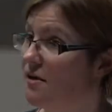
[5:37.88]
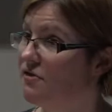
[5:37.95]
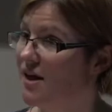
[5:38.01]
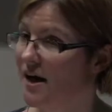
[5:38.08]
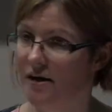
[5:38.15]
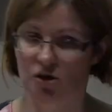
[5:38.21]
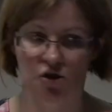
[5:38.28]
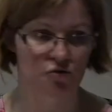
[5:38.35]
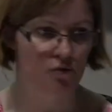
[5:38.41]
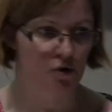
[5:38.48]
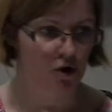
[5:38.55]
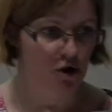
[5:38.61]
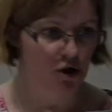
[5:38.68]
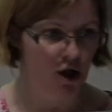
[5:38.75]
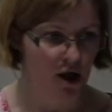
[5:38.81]
the
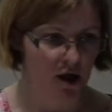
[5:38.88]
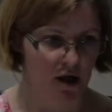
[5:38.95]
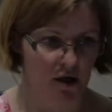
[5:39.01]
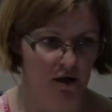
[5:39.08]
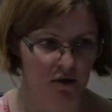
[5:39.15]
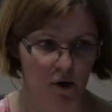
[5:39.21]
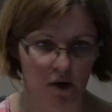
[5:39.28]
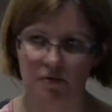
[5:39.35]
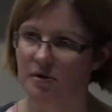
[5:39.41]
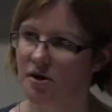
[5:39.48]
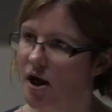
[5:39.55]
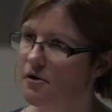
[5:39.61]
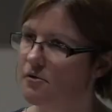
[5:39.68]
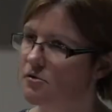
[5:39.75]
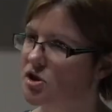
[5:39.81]
actual
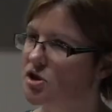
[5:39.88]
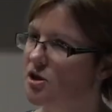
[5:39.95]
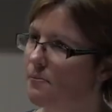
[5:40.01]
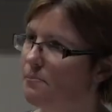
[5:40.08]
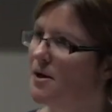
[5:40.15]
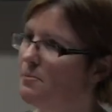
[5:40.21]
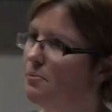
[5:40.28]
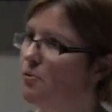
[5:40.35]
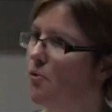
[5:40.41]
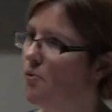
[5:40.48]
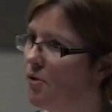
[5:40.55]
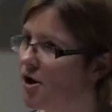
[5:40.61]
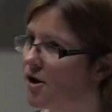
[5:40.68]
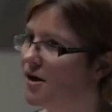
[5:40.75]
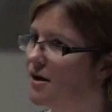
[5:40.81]
notes that people were
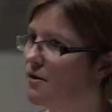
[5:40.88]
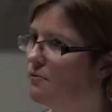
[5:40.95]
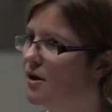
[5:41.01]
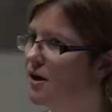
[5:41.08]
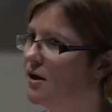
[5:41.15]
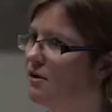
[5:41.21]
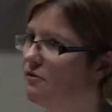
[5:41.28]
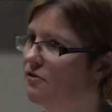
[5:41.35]
working with,